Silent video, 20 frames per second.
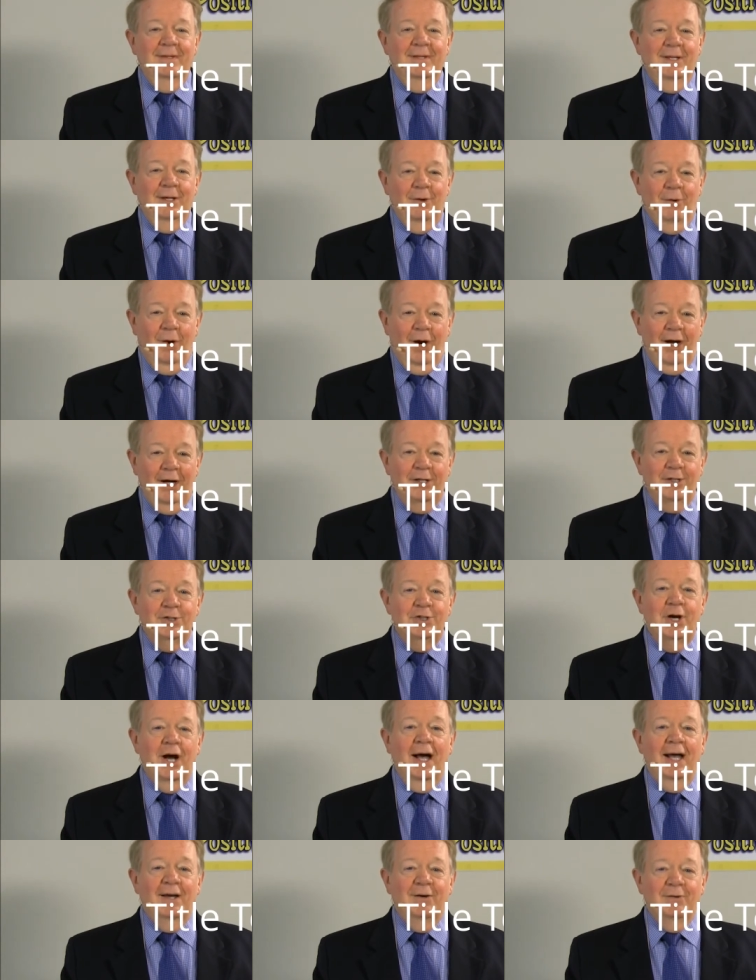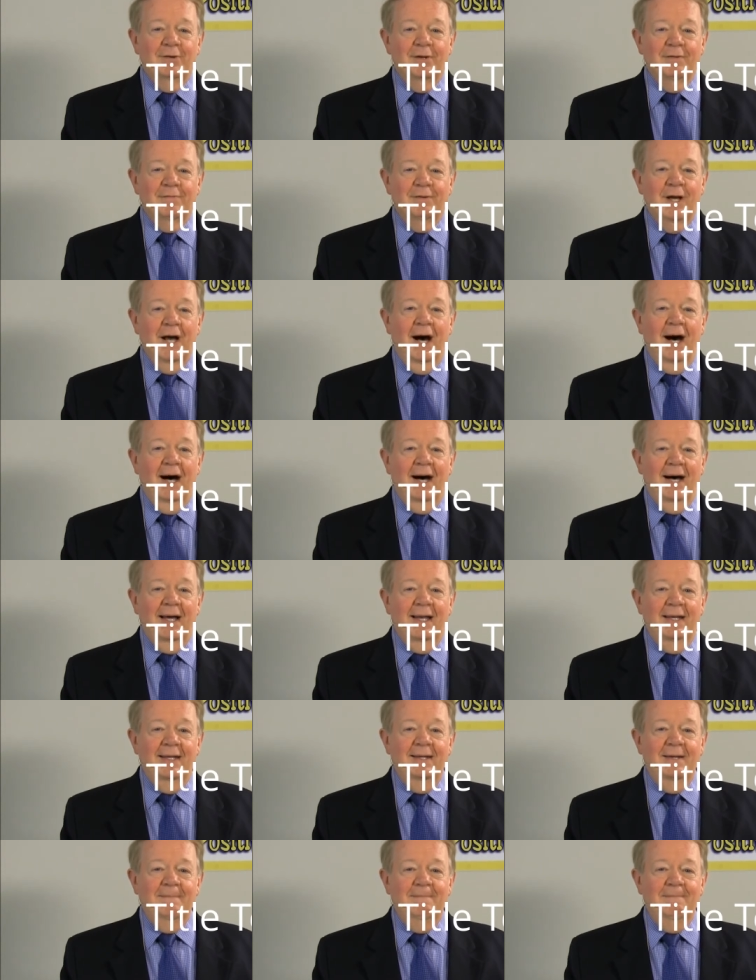You are a child of
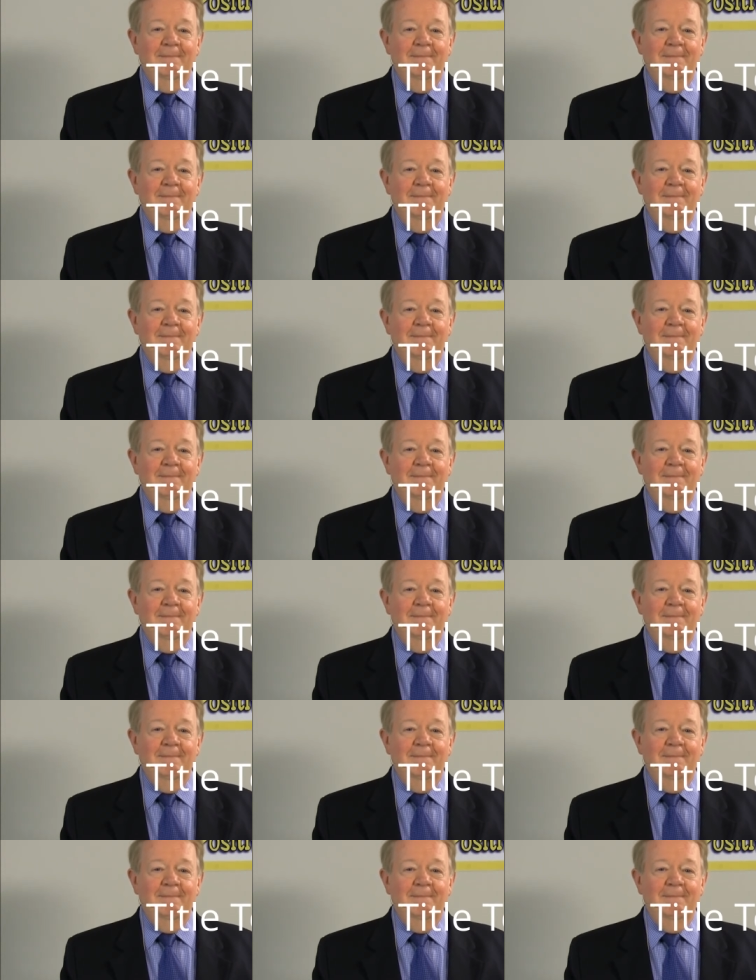God.